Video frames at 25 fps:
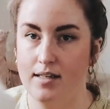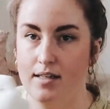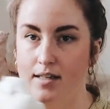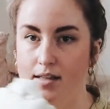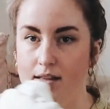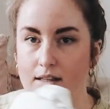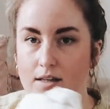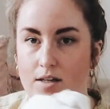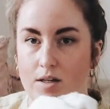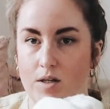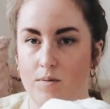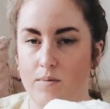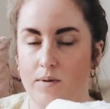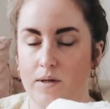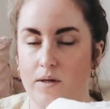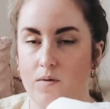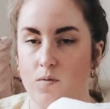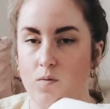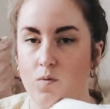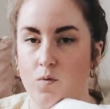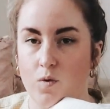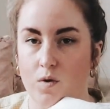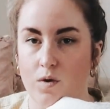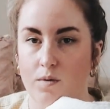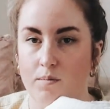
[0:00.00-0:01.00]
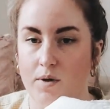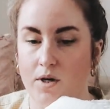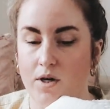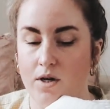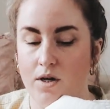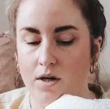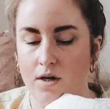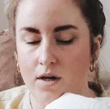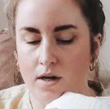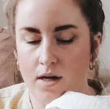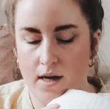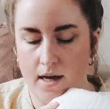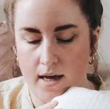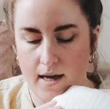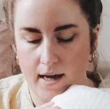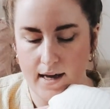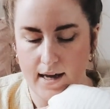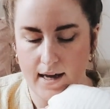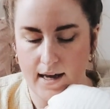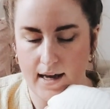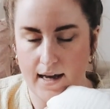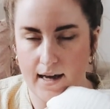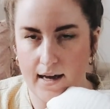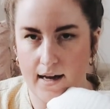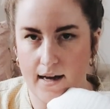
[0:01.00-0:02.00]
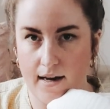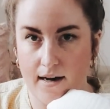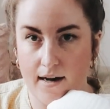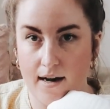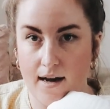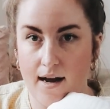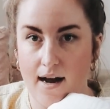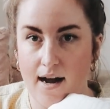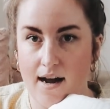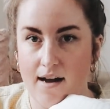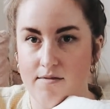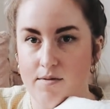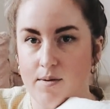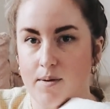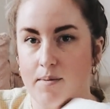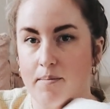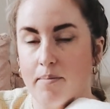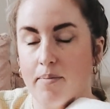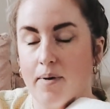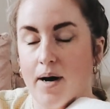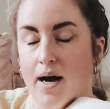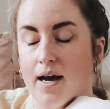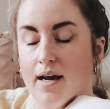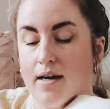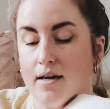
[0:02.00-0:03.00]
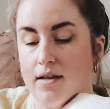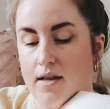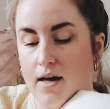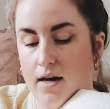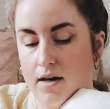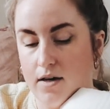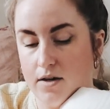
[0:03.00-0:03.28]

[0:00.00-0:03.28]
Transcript: a little bit warmer. And I've been buying a lot